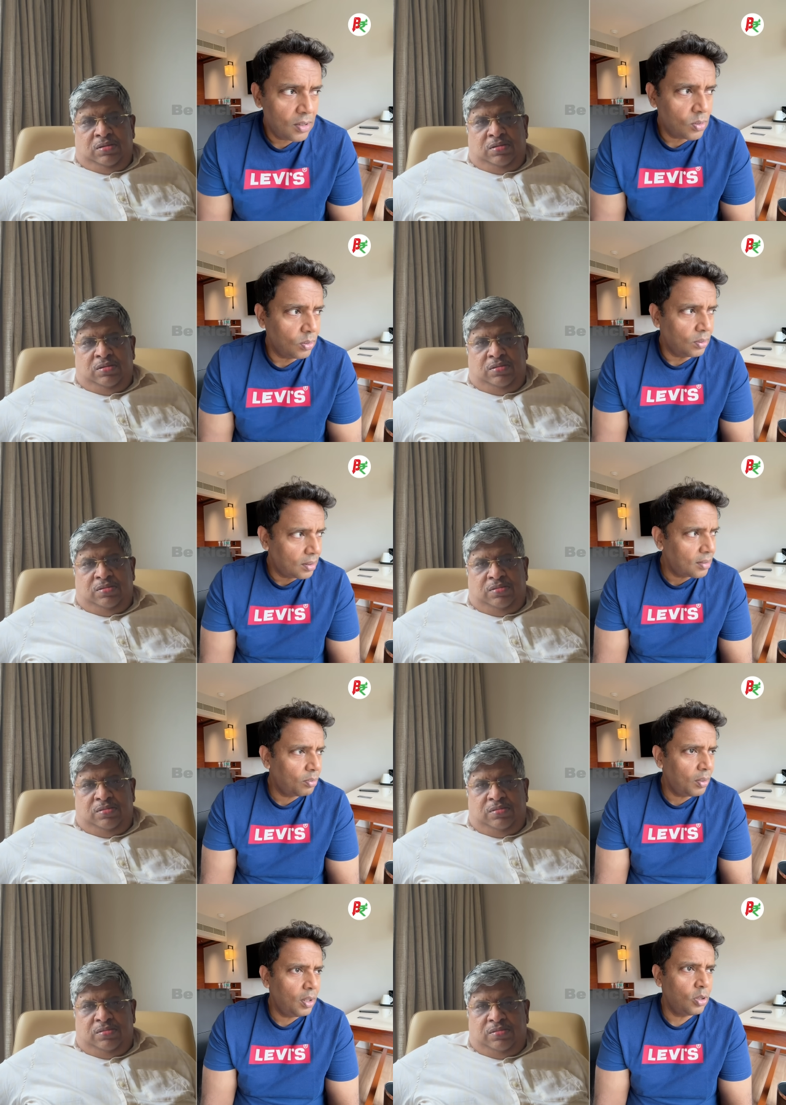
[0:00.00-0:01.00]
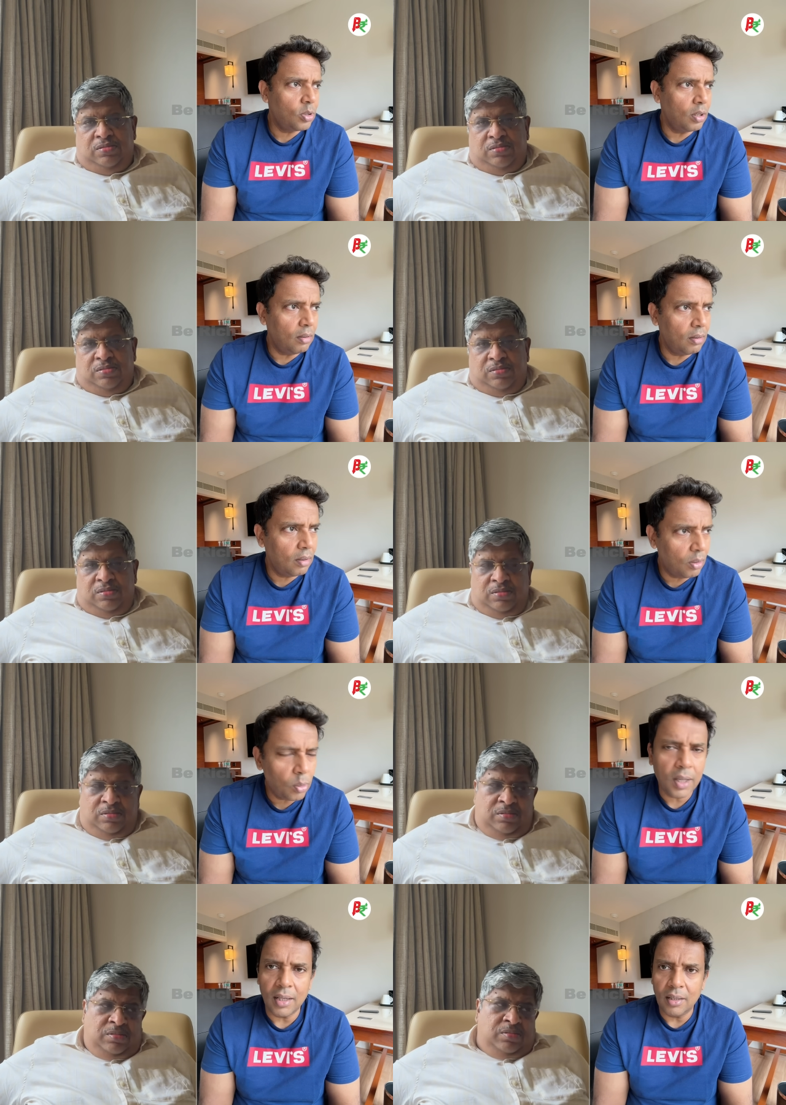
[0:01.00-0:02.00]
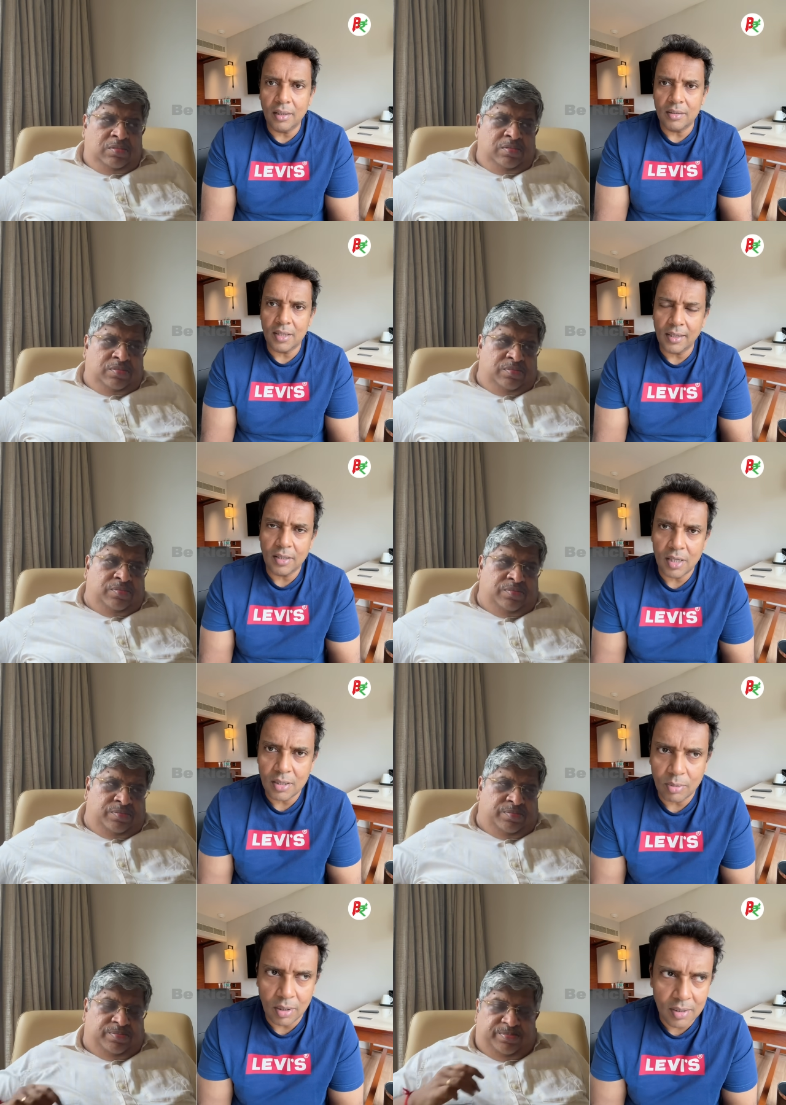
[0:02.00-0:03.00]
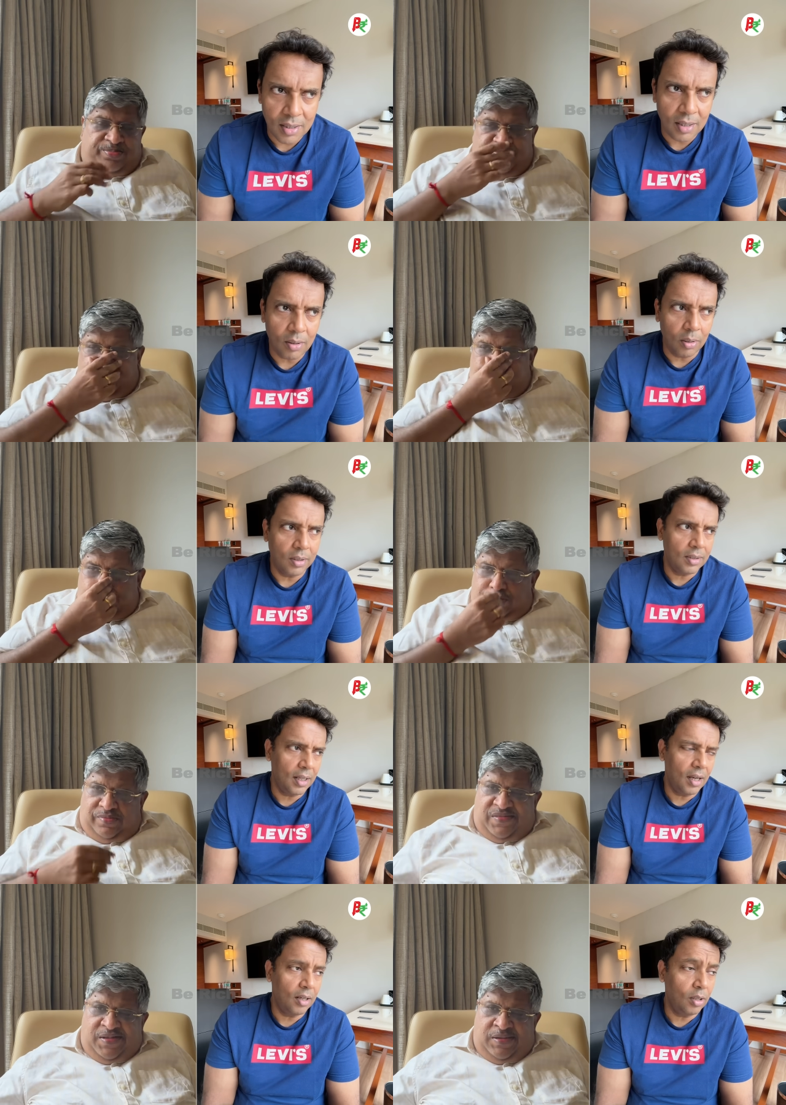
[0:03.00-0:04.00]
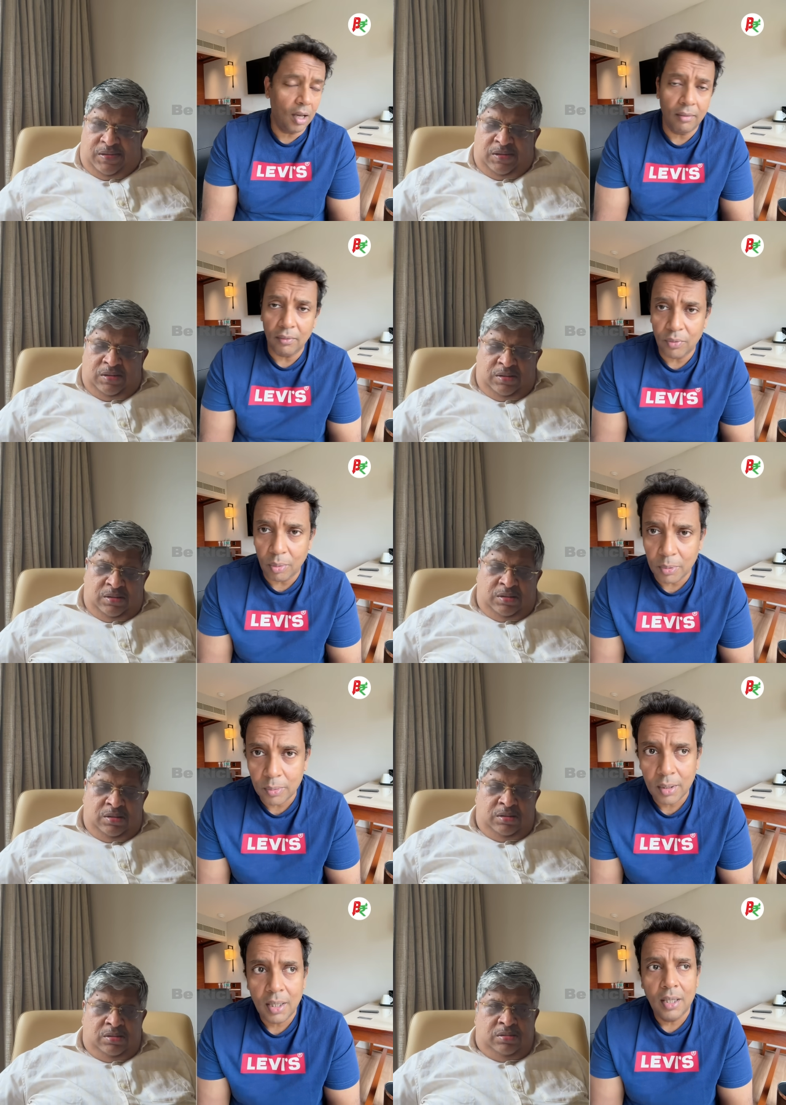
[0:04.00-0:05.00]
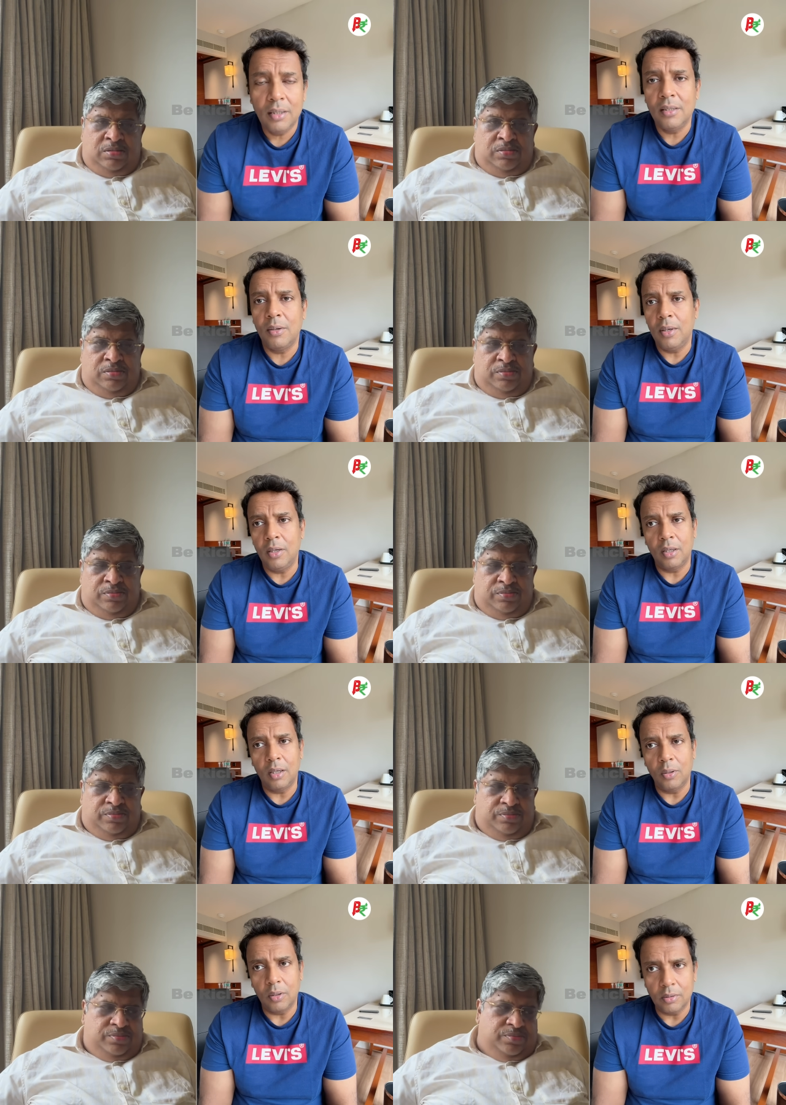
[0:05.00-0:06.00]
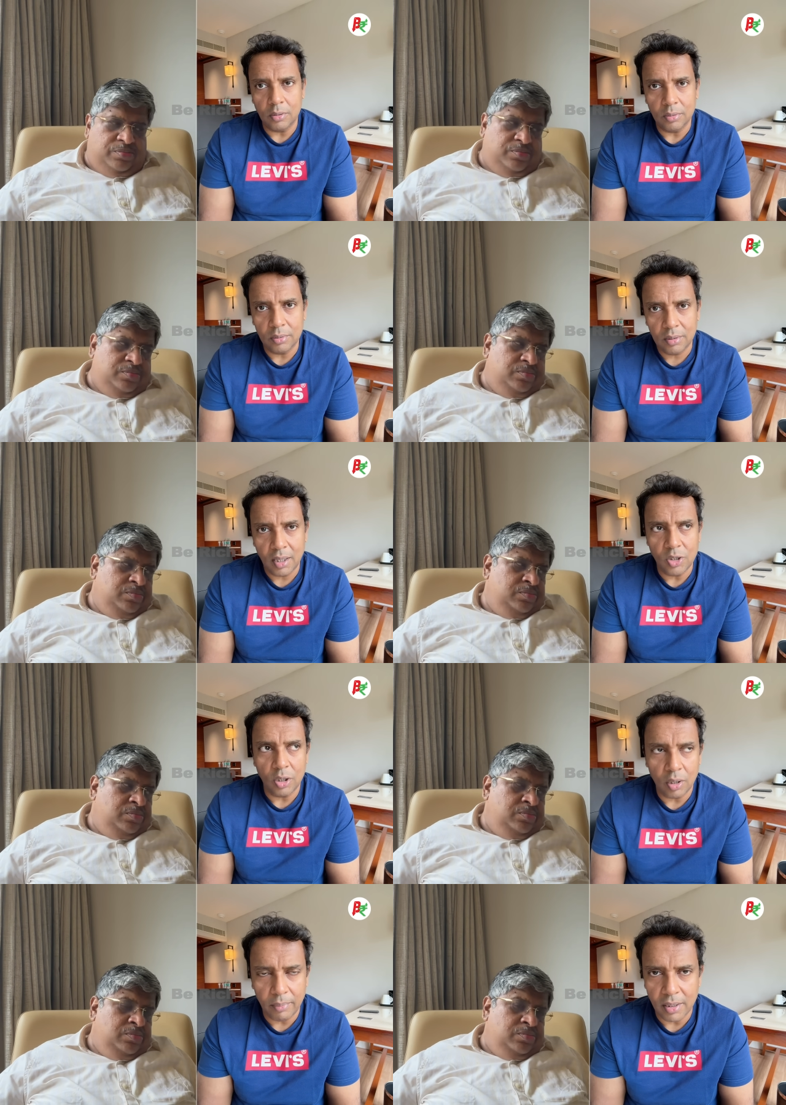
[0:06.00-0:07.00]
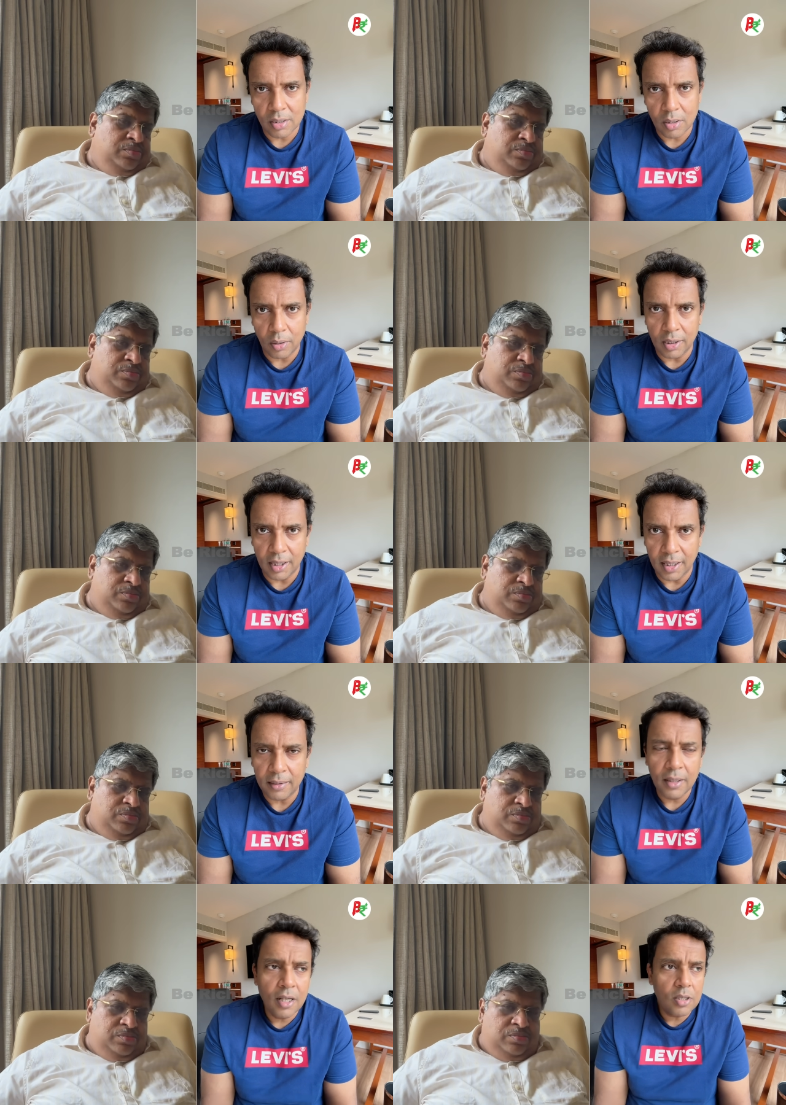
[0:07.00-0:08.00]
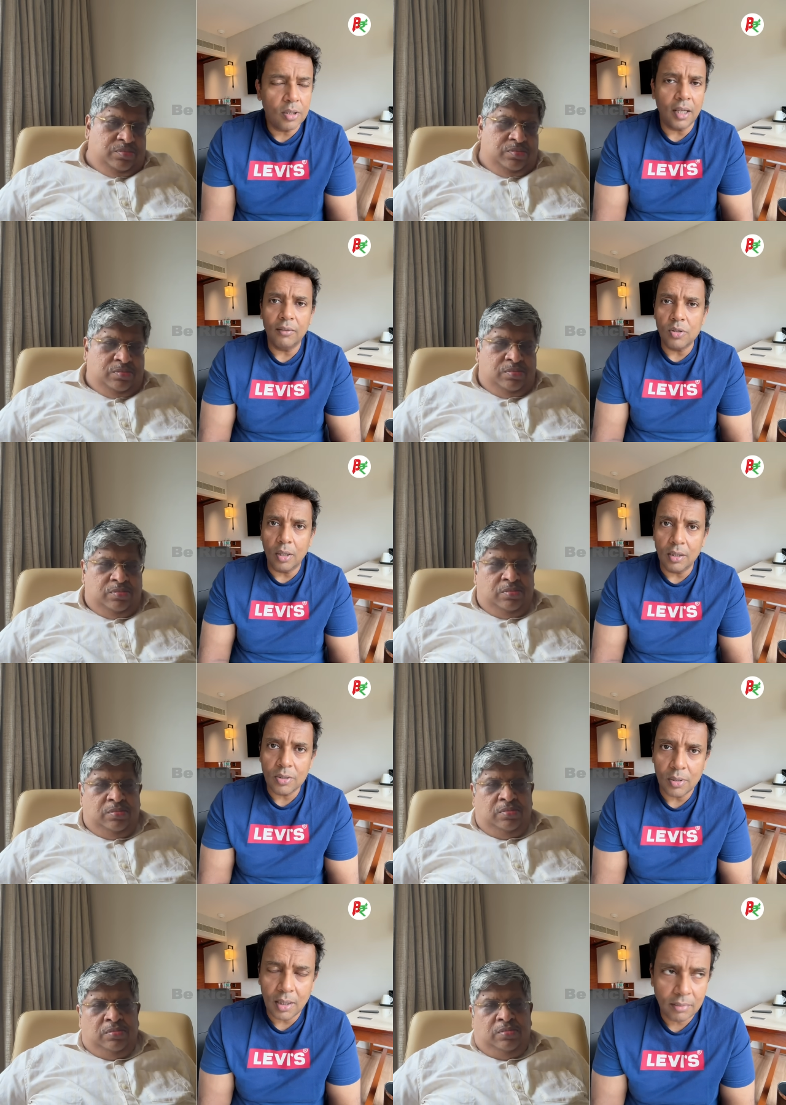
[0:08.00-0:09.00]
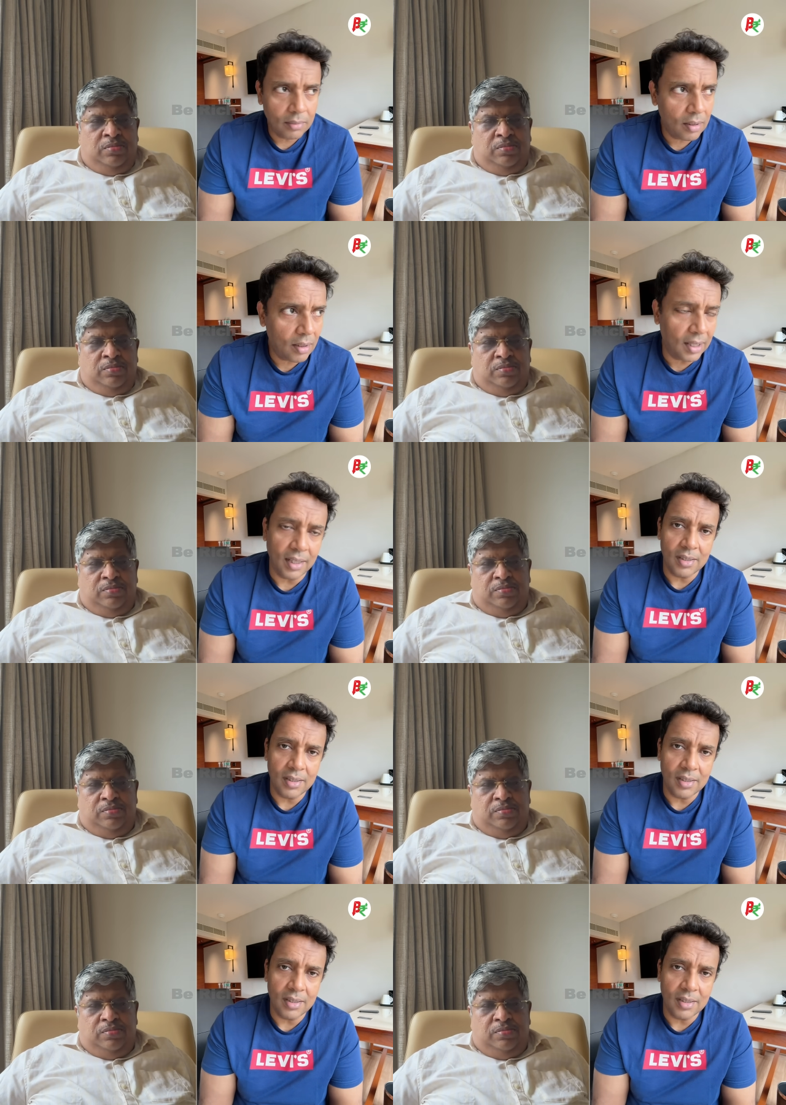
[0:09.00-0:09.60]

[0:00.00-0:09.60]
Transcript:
Speaker 1: So this is the way you should look at and strategize when you see all this AI and you're having FOMO. This is the way you can look out to hedging your bets on AI. So thanks for joining us today. Like I